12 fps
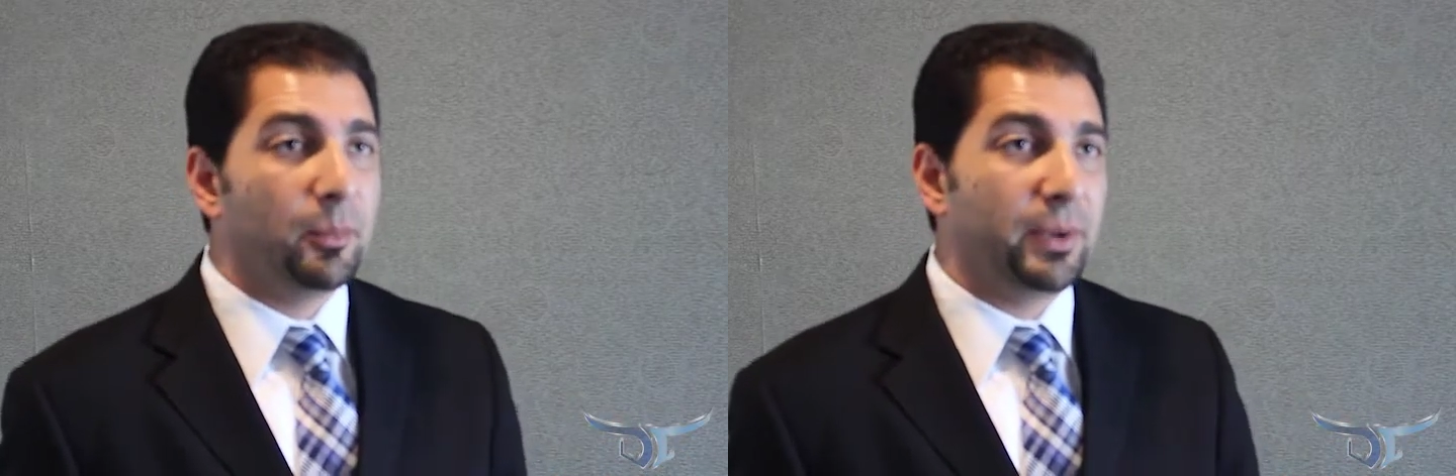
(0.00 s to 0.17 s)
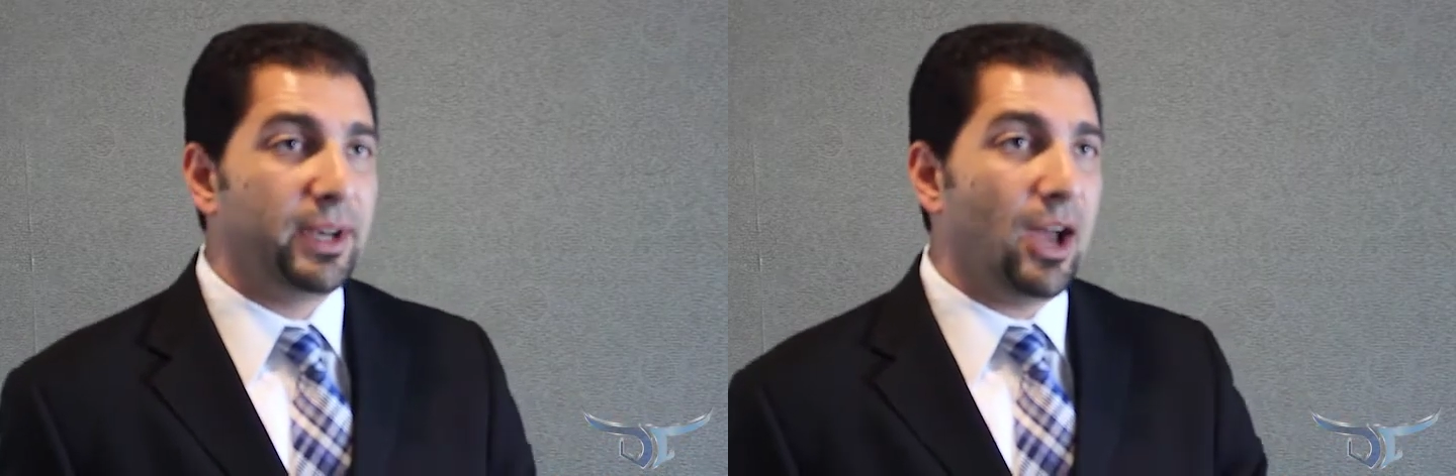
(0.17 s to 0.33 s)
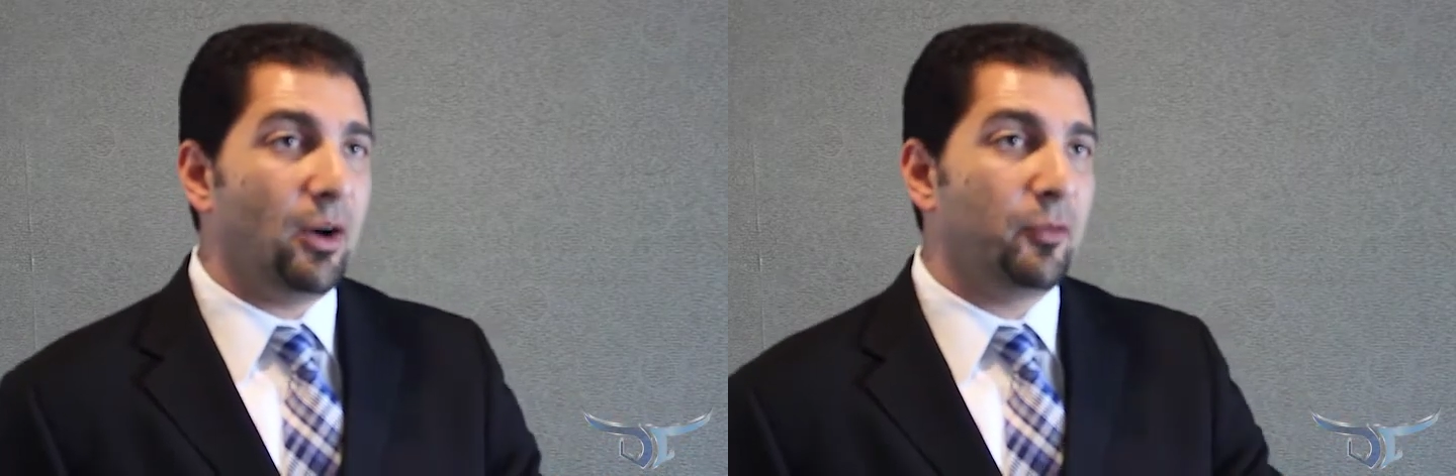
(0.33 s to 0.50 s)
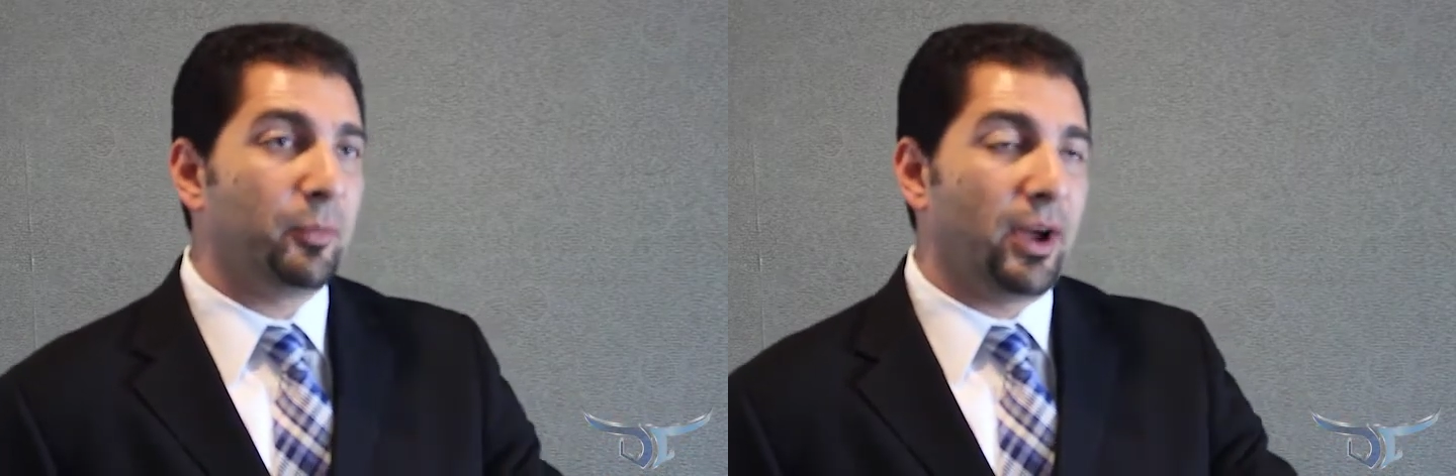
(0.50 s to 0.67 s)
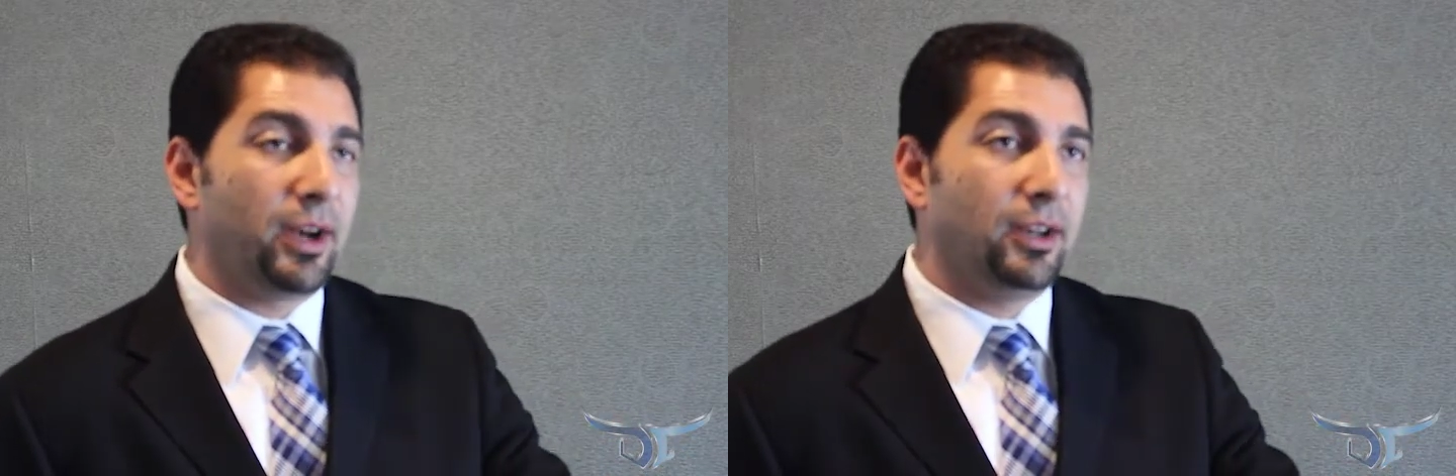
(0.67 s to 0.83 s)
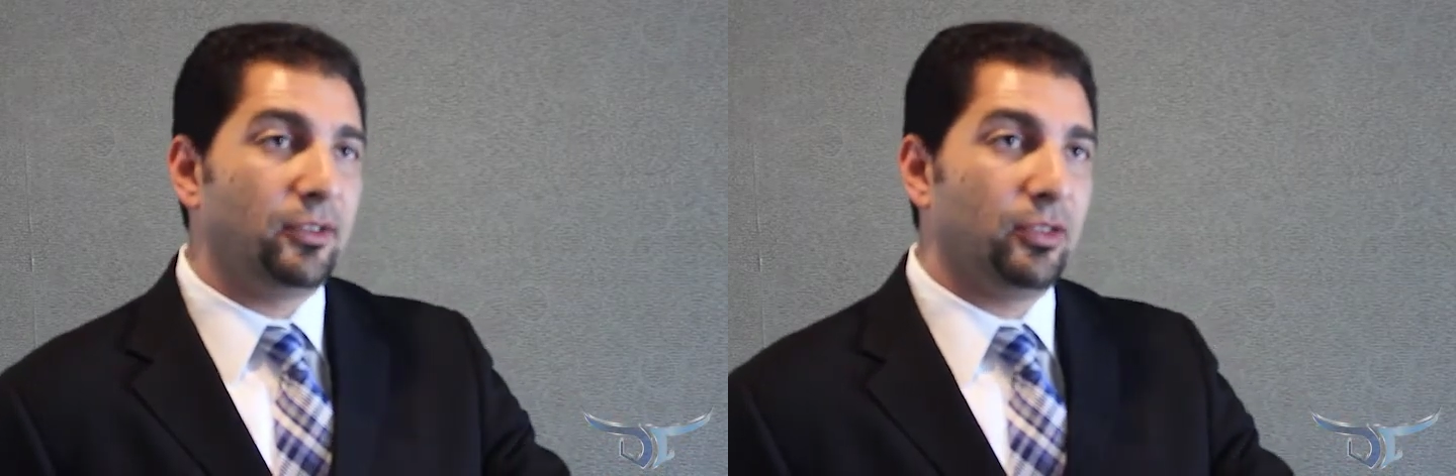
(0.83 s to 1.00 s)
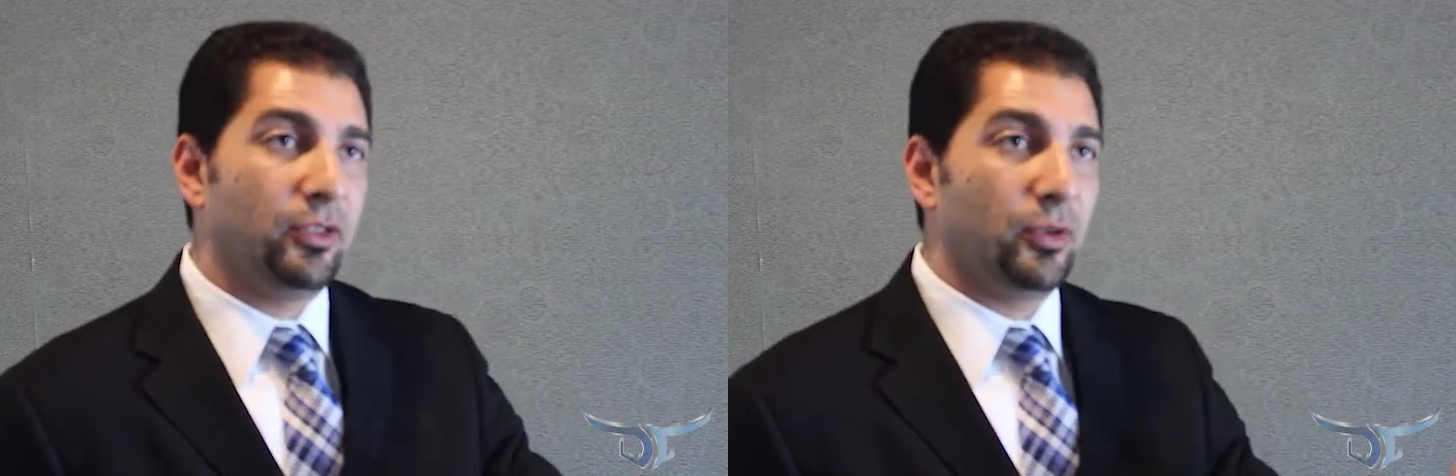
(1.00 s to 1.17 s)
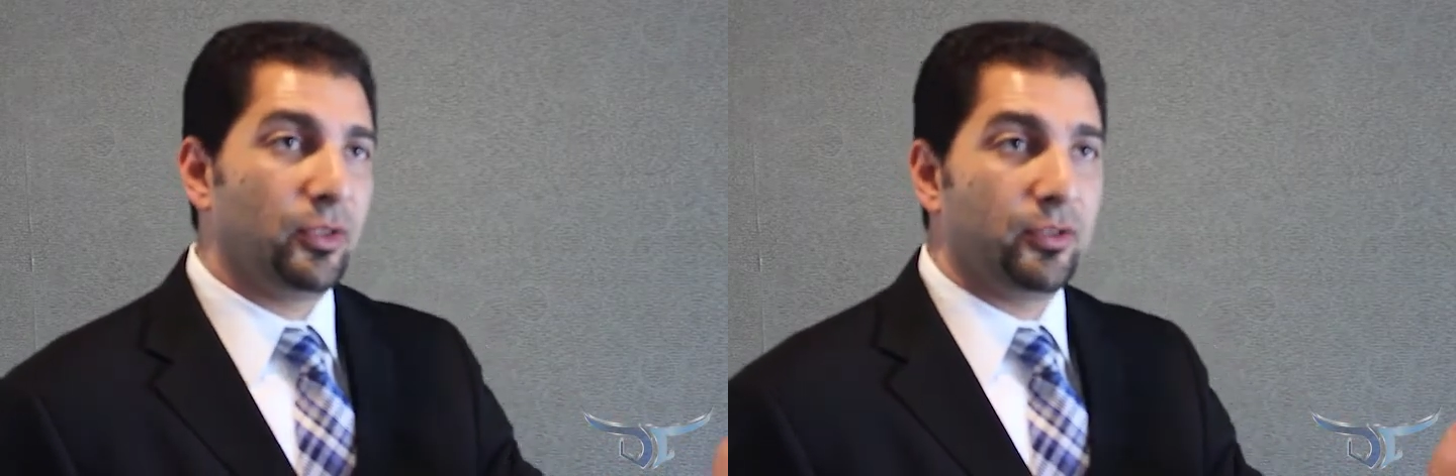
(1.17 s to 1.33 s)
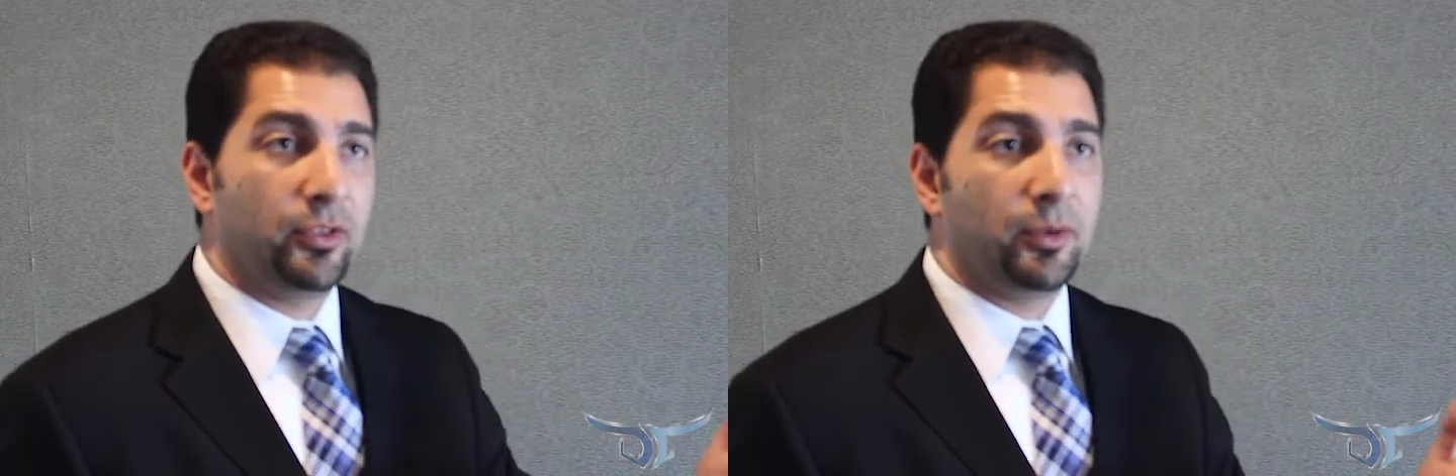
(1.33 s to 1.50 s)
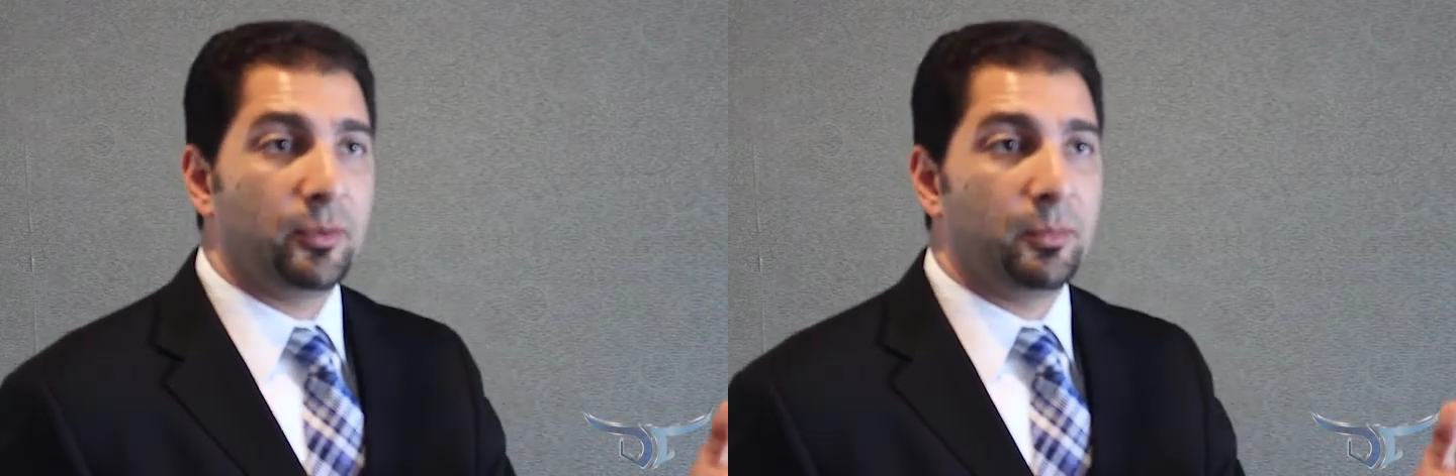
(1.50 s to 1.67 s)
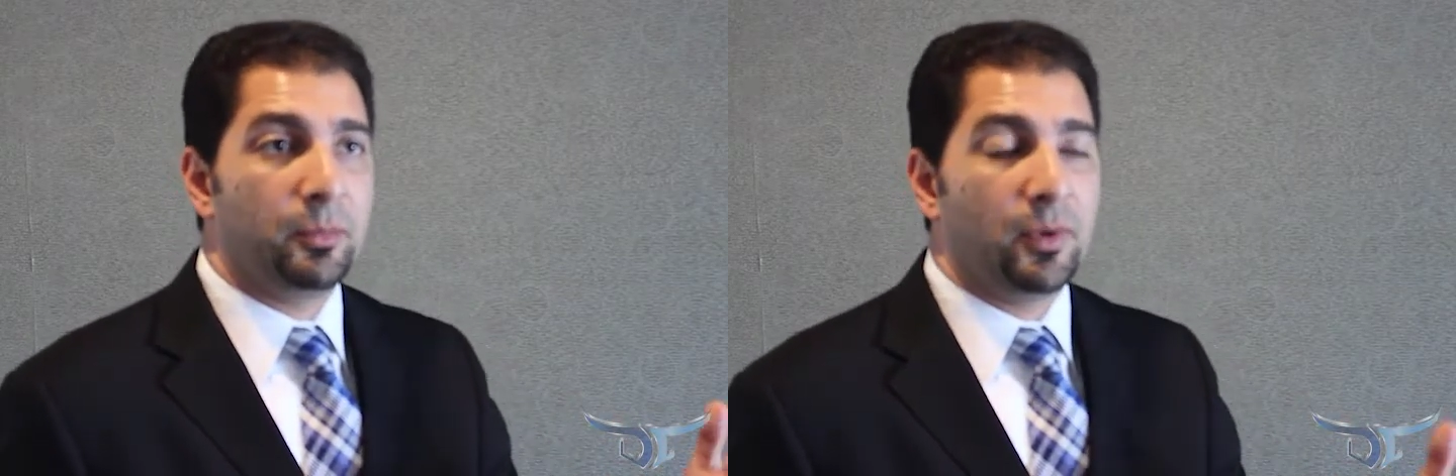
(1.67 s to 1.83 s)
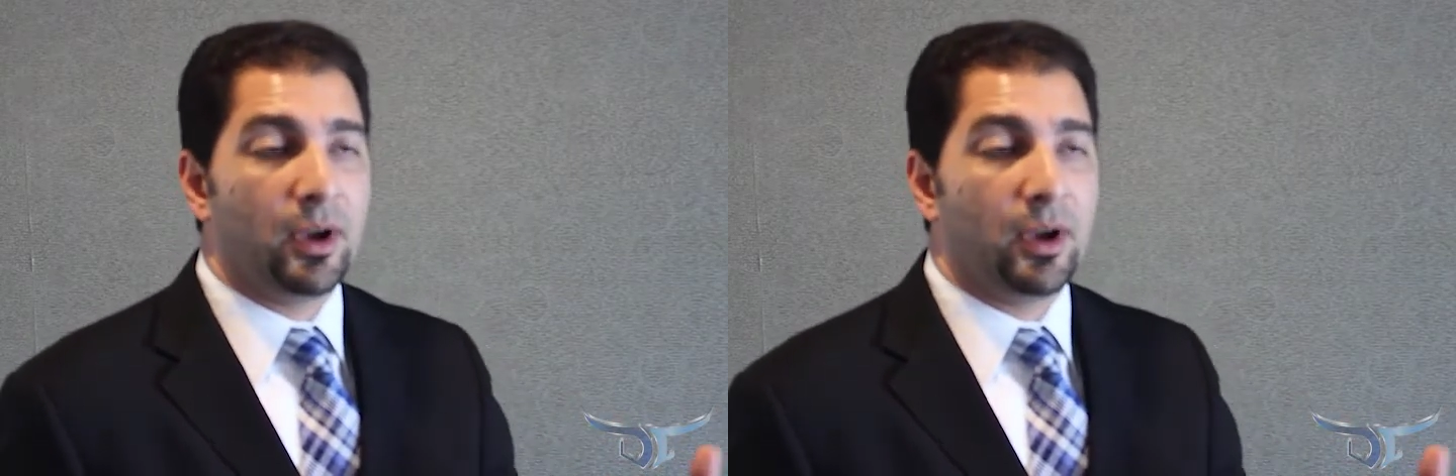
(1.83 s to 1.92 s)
but now I've brought it into the